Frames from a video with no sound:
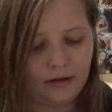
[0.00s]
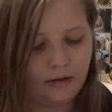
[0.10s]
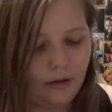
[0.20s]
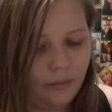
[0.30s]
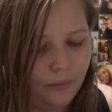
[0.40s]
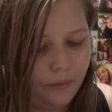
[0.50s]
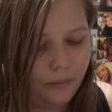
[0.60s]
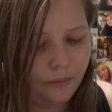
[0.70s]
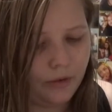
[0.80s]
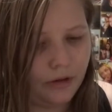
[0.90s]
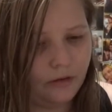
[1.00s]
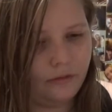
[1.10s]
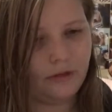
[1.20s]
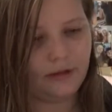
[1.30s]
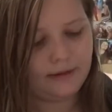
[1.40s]
Alright, one
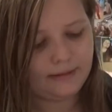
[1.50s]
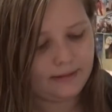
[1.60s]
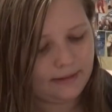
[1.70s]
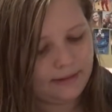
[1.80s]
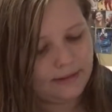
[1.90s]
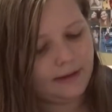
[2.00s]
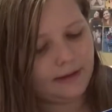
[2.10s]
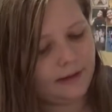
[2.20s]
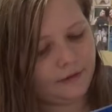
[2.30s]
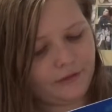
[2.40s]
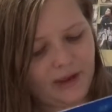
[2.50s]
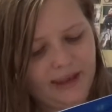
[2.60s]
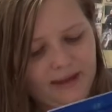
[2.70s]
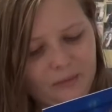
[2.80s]
of these is Night of Cake